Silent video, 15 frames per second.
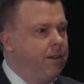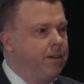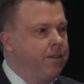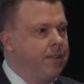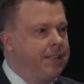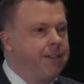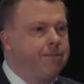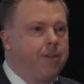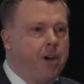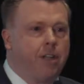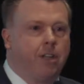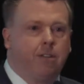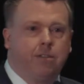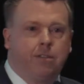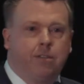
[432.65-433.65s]
Does that
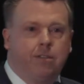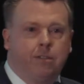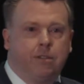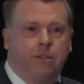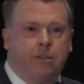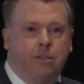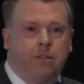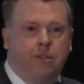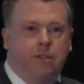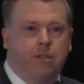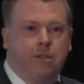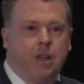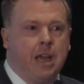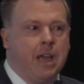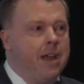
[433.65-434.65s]
follow?
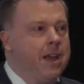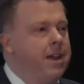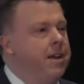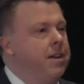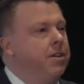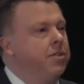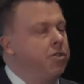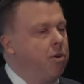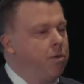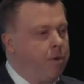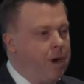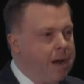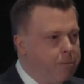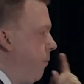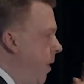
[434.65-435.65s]
So
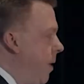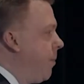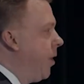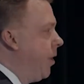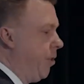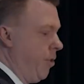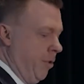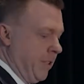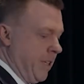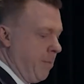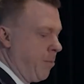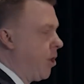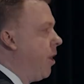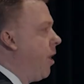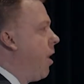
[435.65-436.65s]
what I'm going to do is I'm
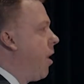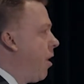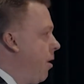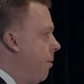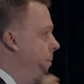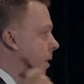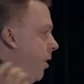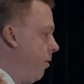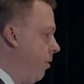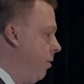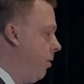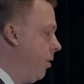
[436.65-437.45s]
going to arm you.